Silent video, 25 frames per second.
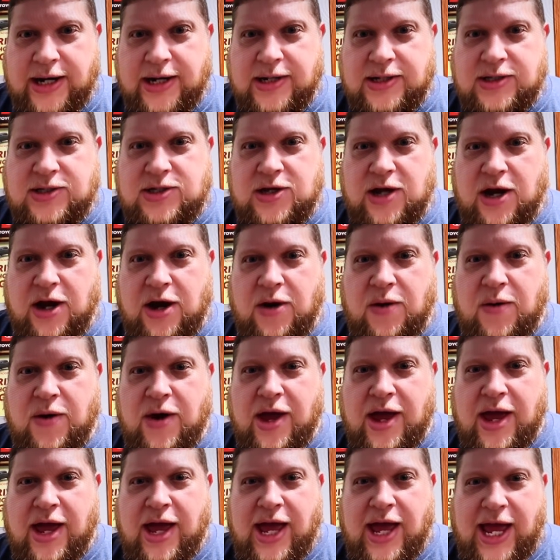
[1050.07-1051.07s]
Yeah. So
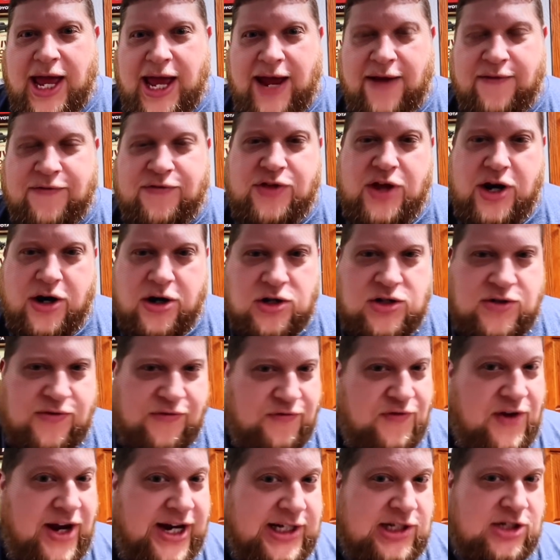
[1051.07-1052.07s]
if there's
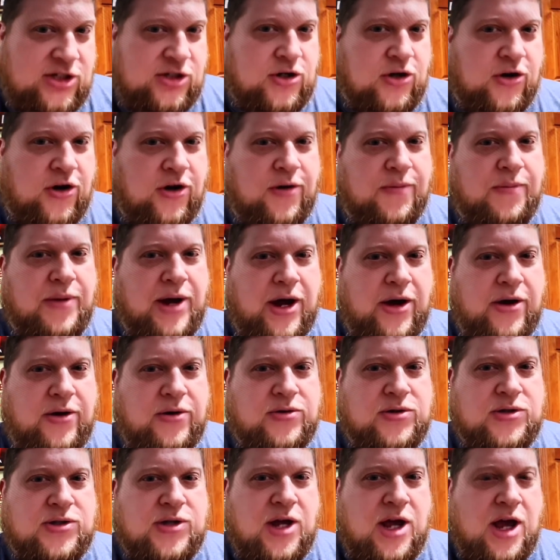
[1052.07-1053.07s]
fixed
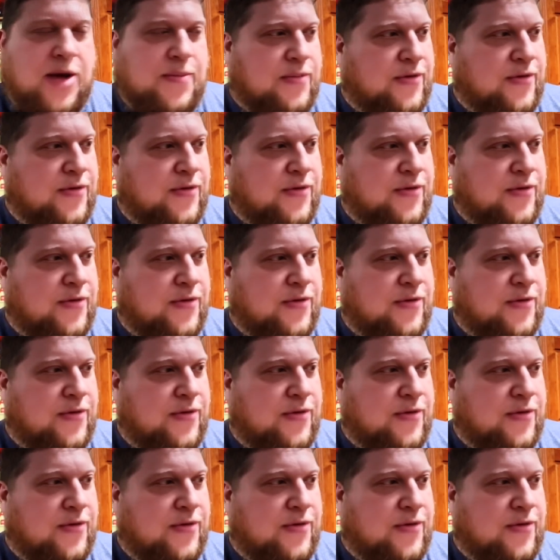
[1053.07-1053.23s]
turbos,